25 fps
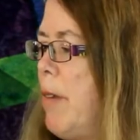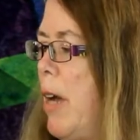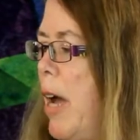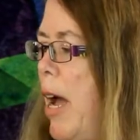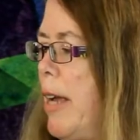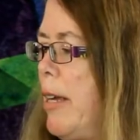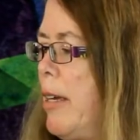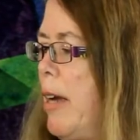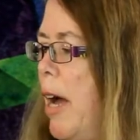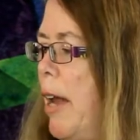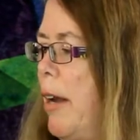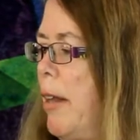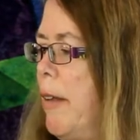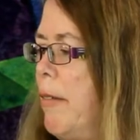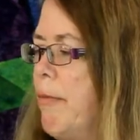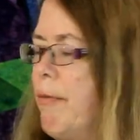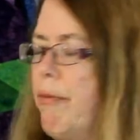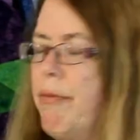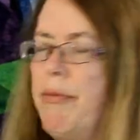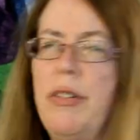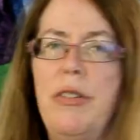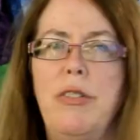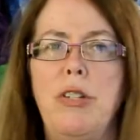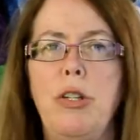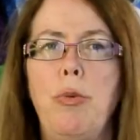I got a
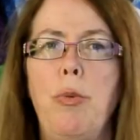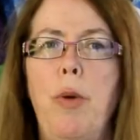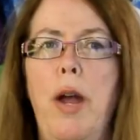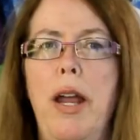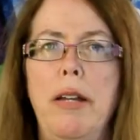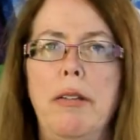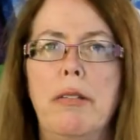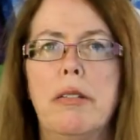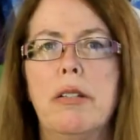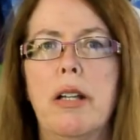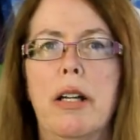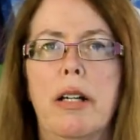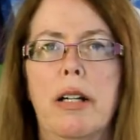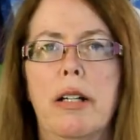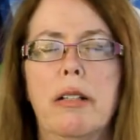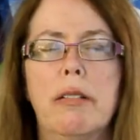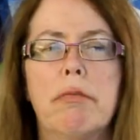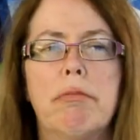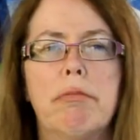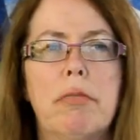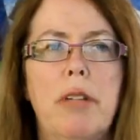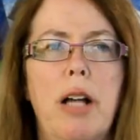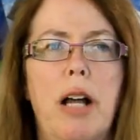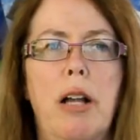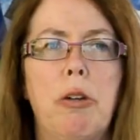50 weight
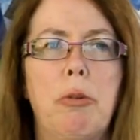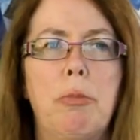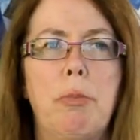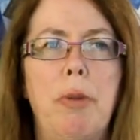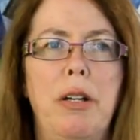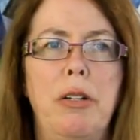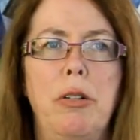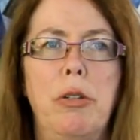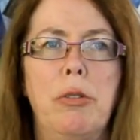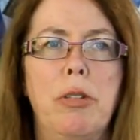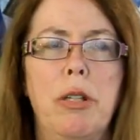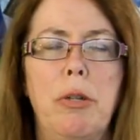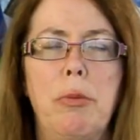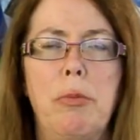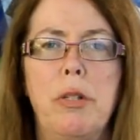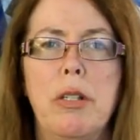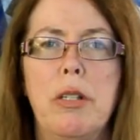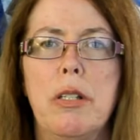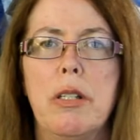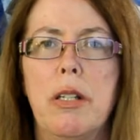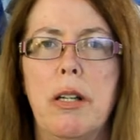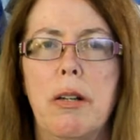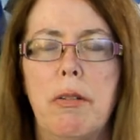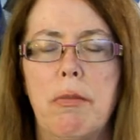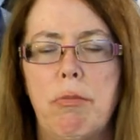color bundle that
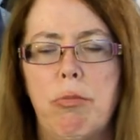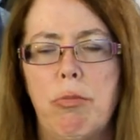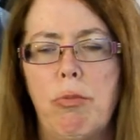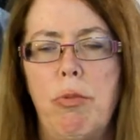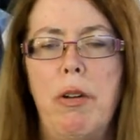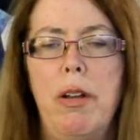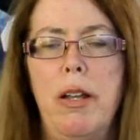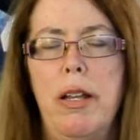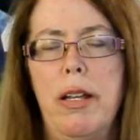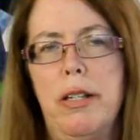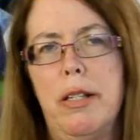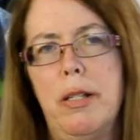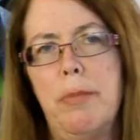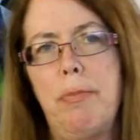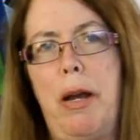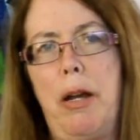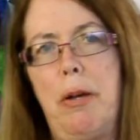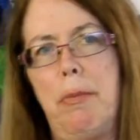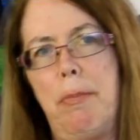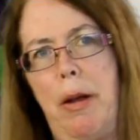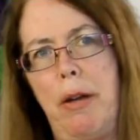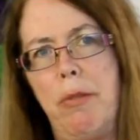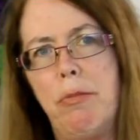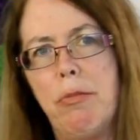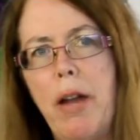was
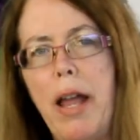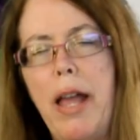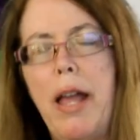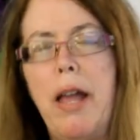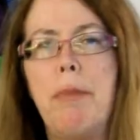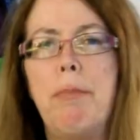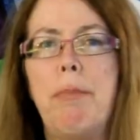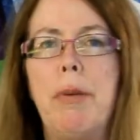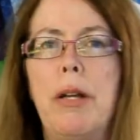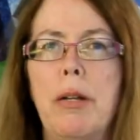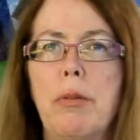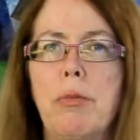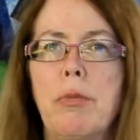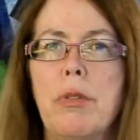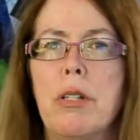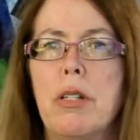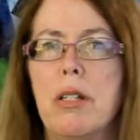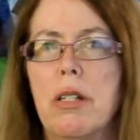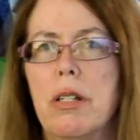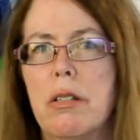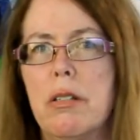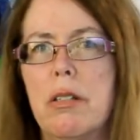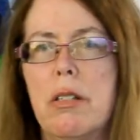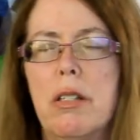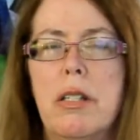inspired by red, but it
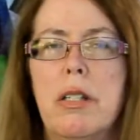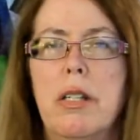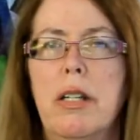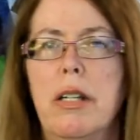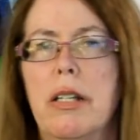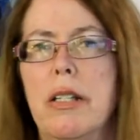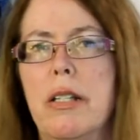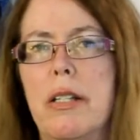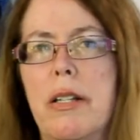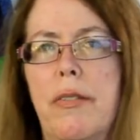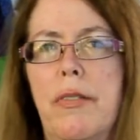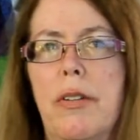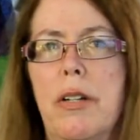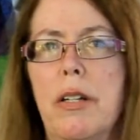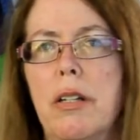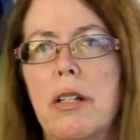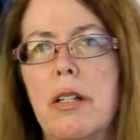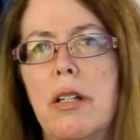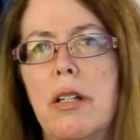was cities of